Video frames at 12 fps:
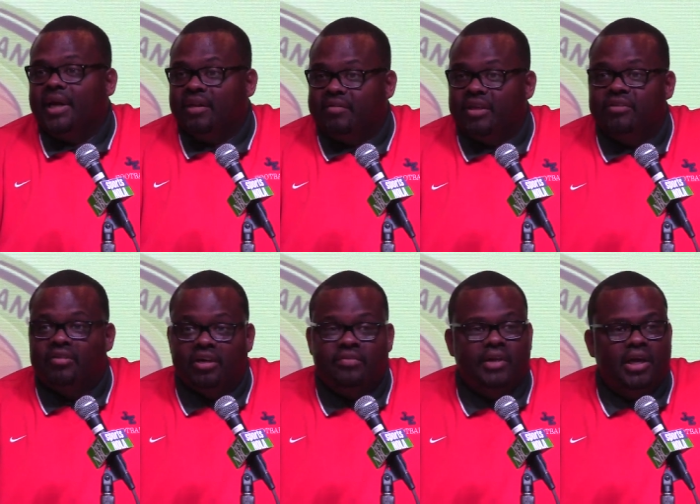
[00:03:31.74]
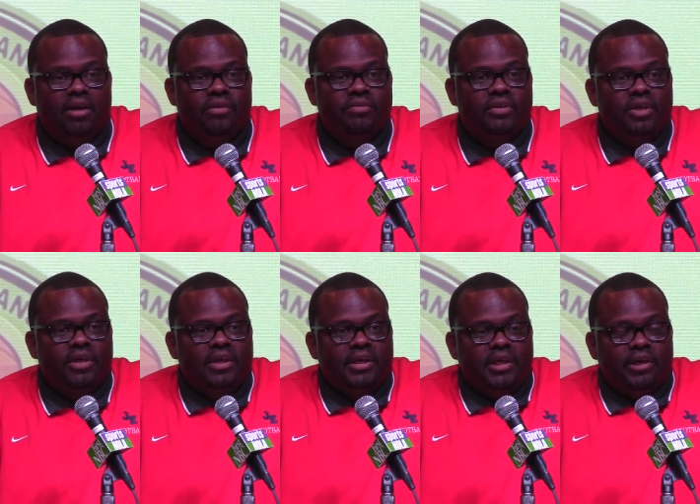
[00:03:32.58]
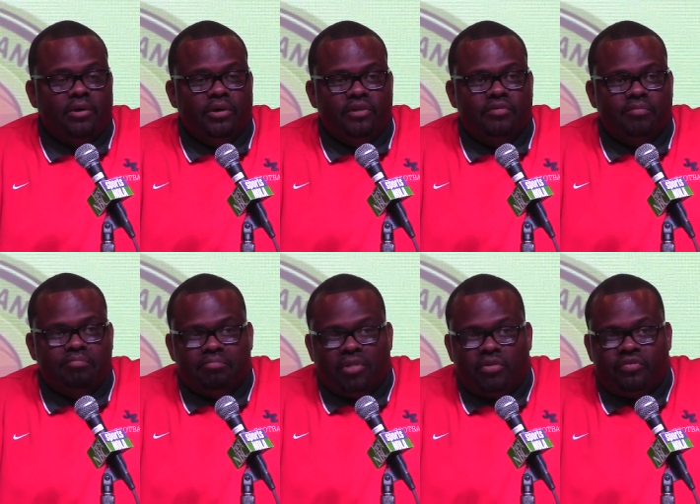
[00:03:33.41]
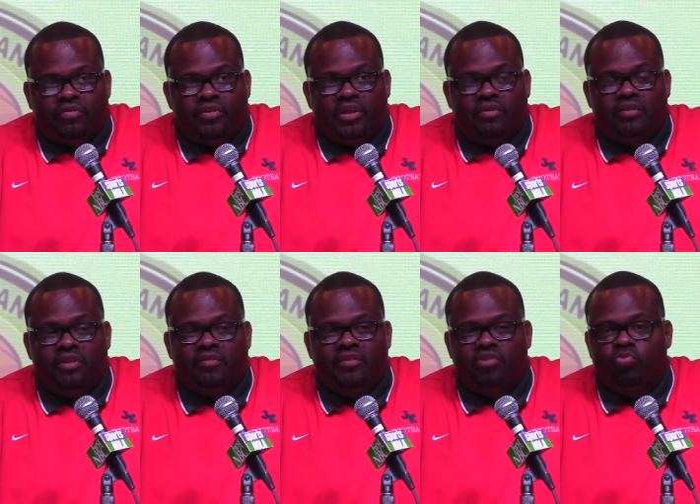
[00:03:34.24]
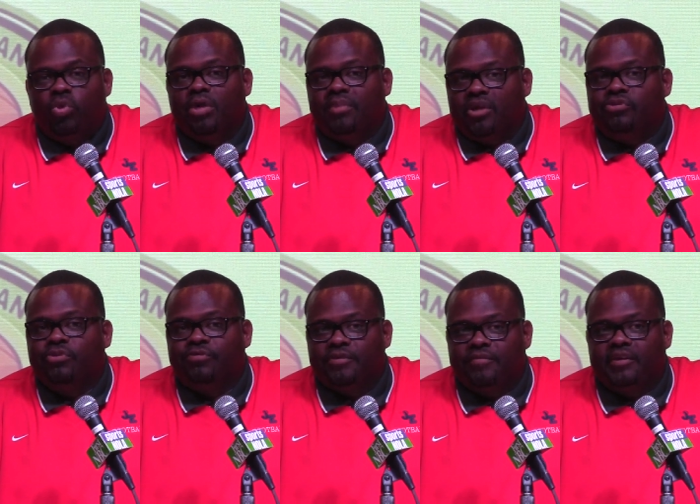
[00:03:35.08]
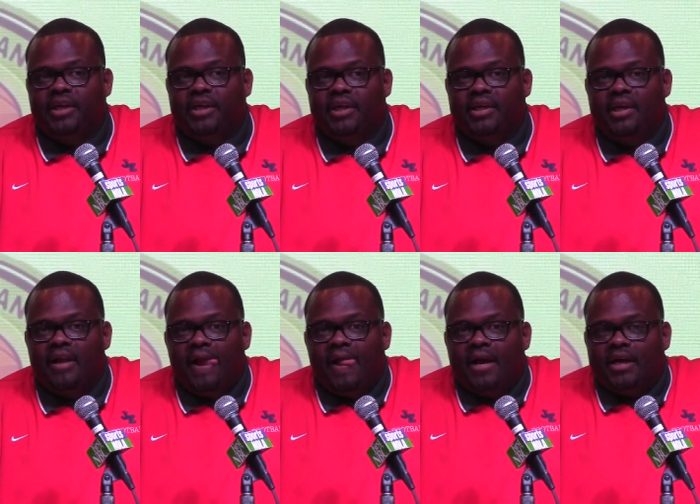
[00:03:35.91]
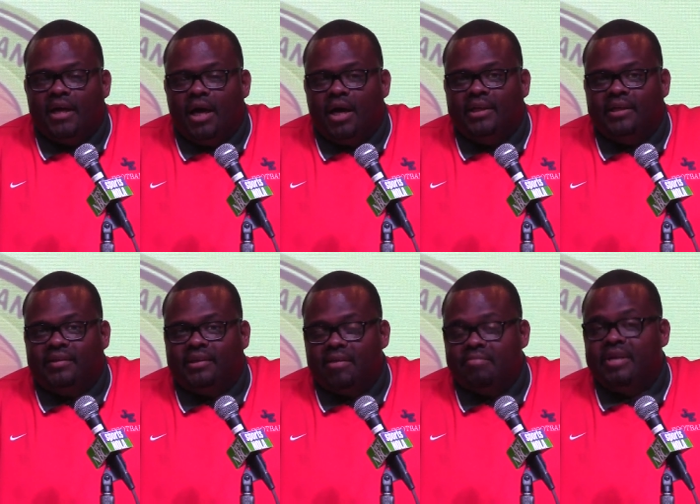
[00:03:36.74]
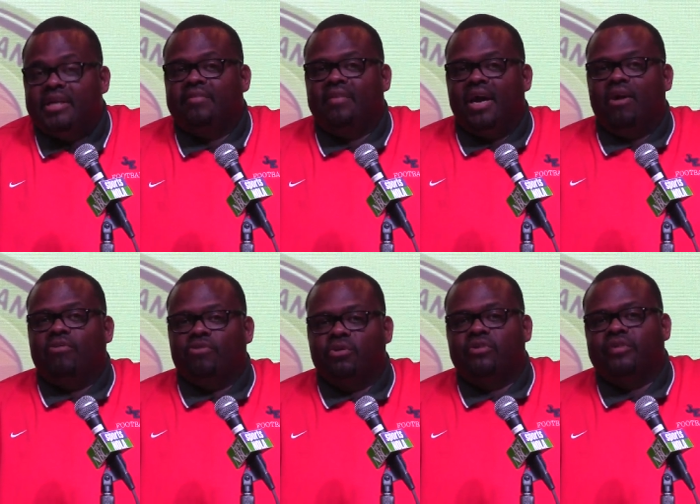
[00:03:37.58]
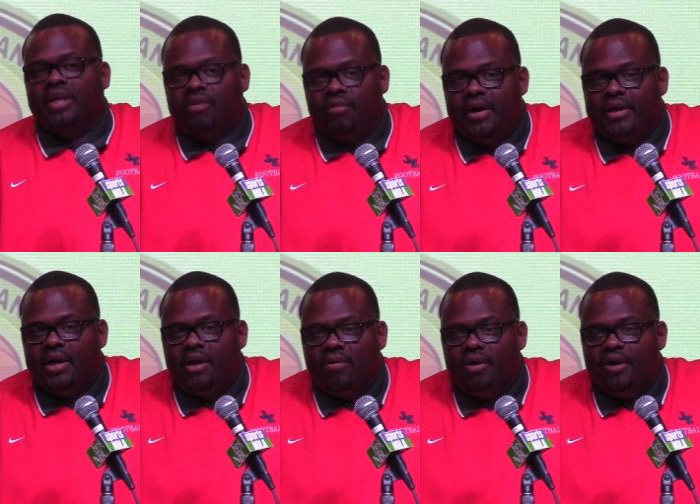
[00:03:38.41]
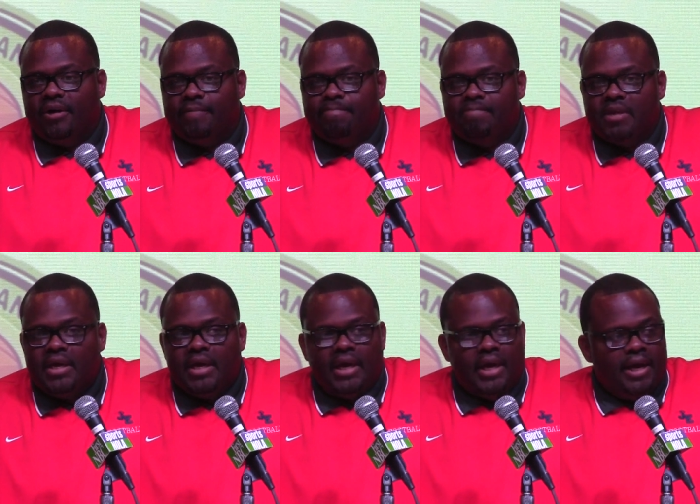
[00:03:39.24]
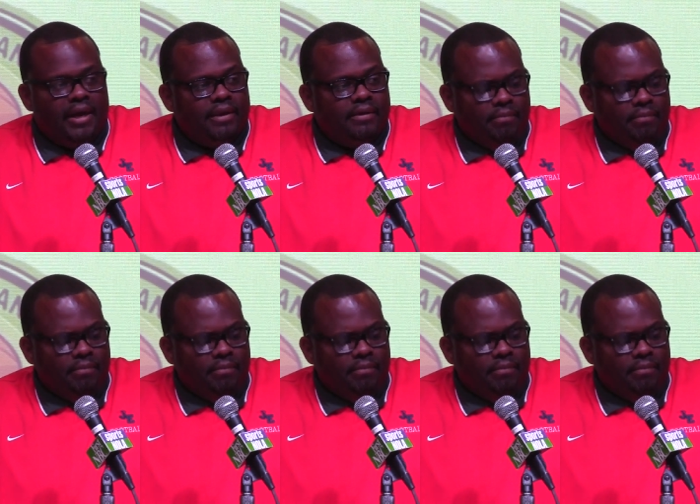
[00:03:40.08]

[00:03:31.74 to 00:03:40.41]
and 10 touchdowns. You know, he's about six, he's 6'1, about 215. Uh, he's committed to Arizona State right now um, and,